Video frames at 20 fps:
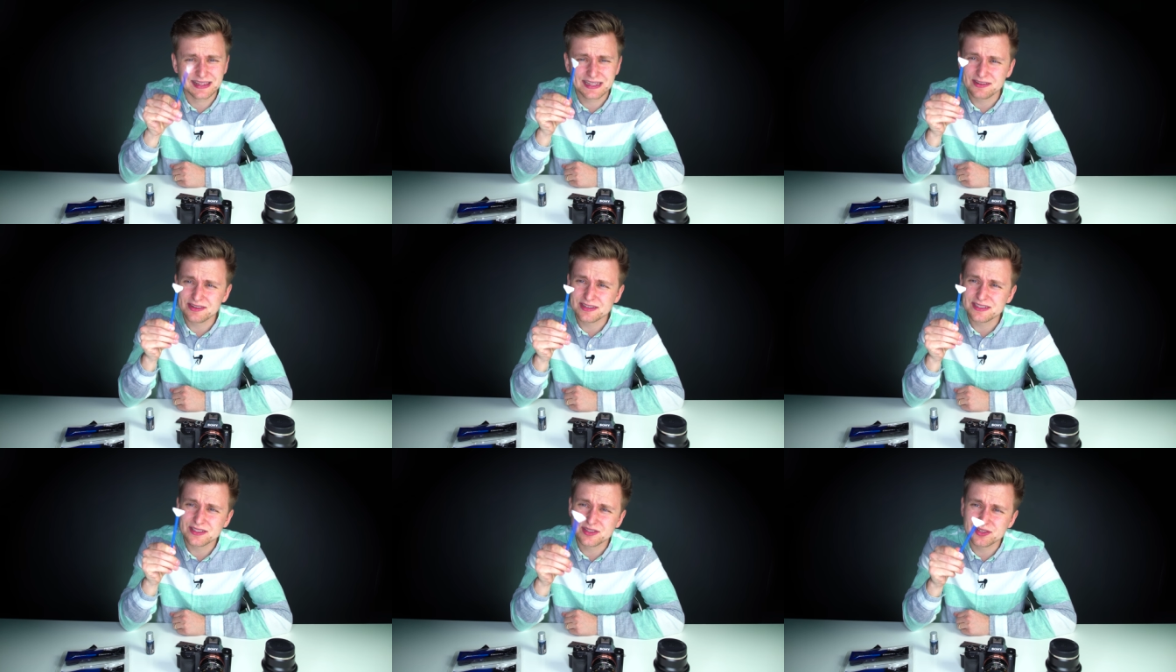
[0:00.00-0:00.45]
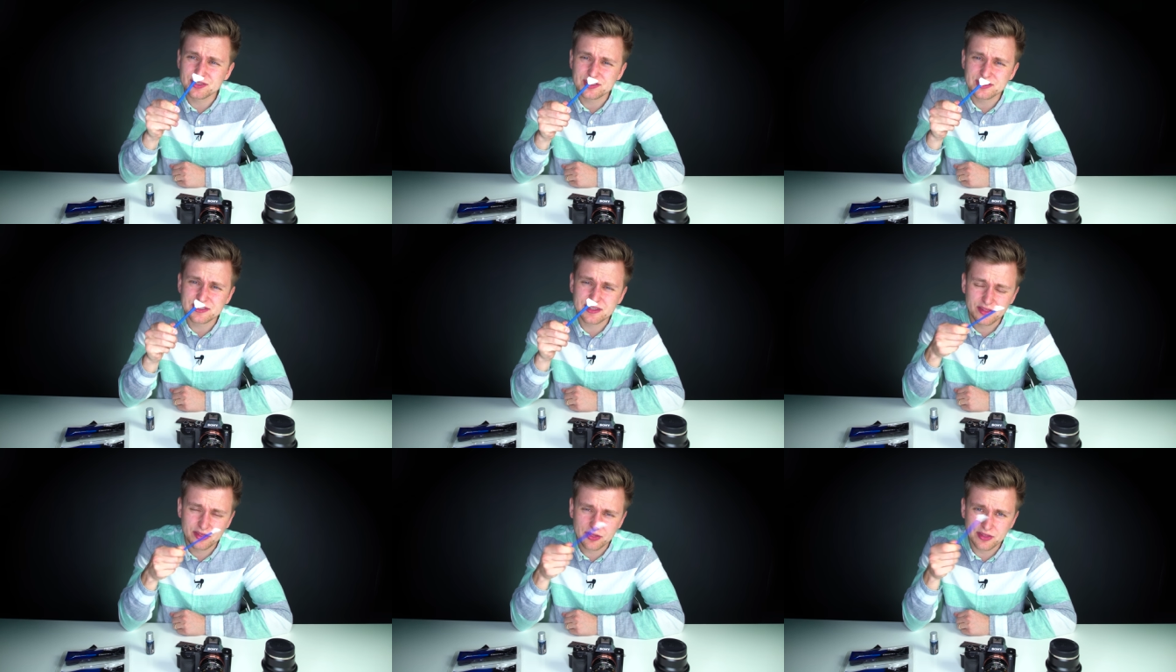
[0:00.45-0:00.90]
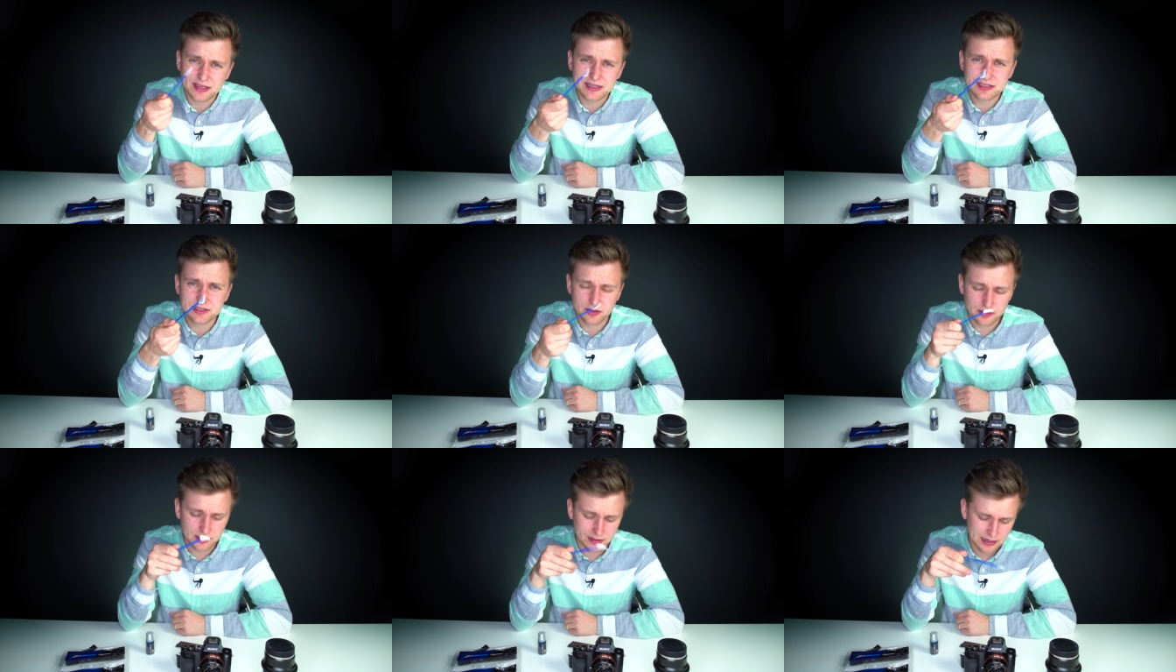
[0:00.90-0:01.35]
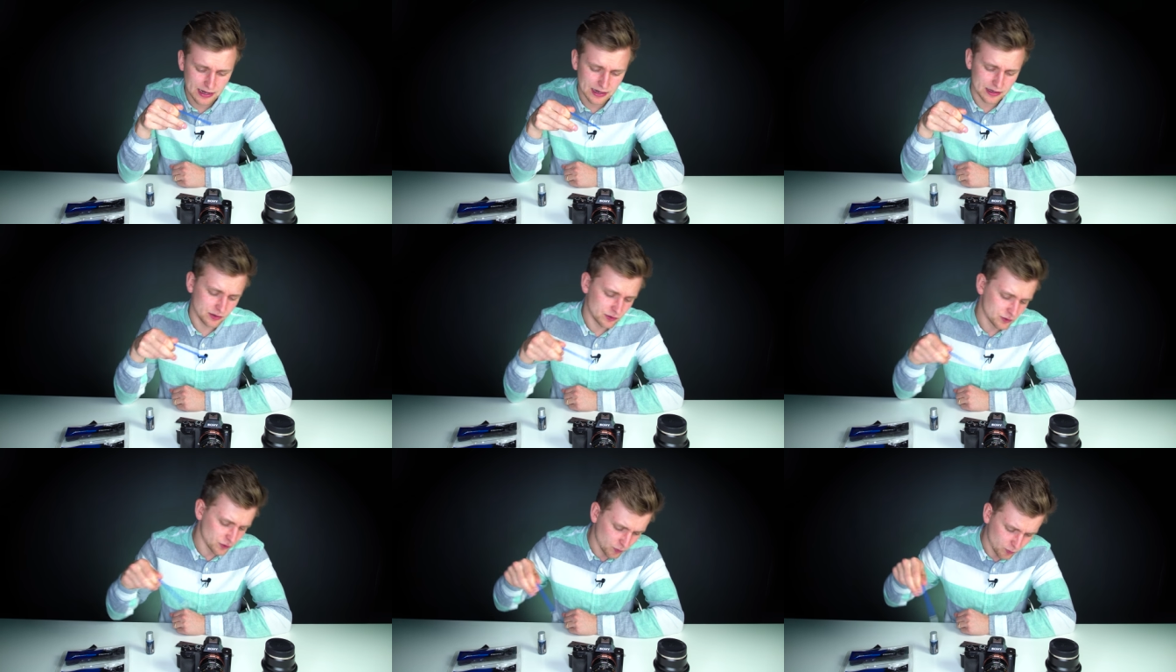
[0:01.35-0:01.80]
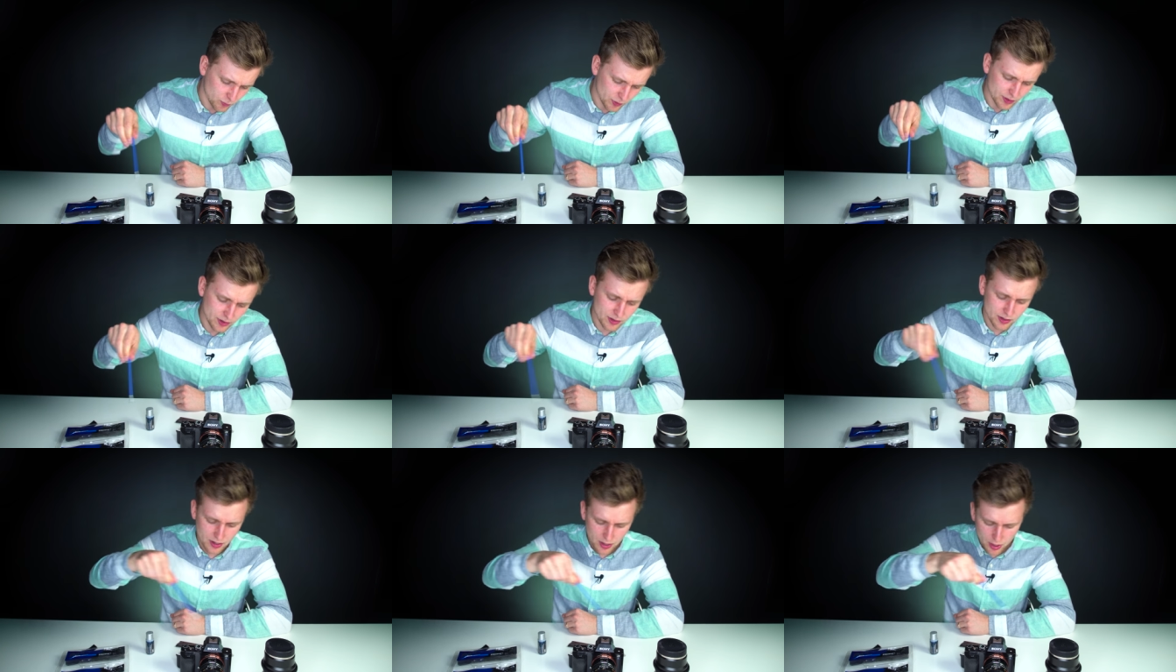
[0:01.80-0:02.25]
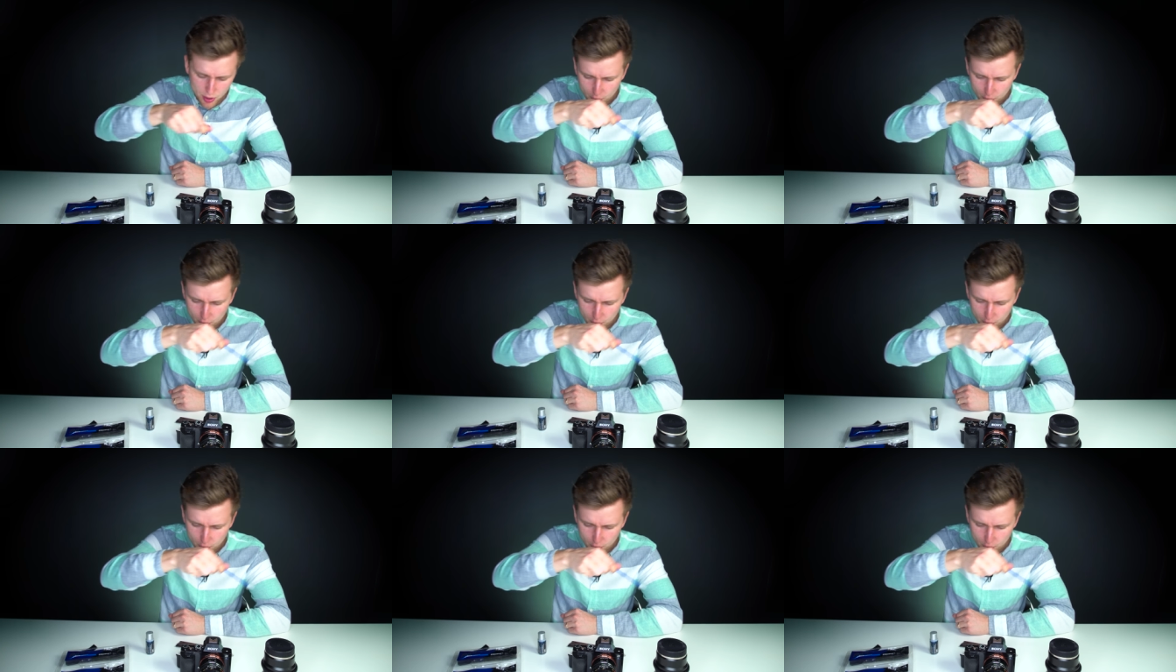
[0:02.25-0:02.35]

There is dust and things on it, and you don't want to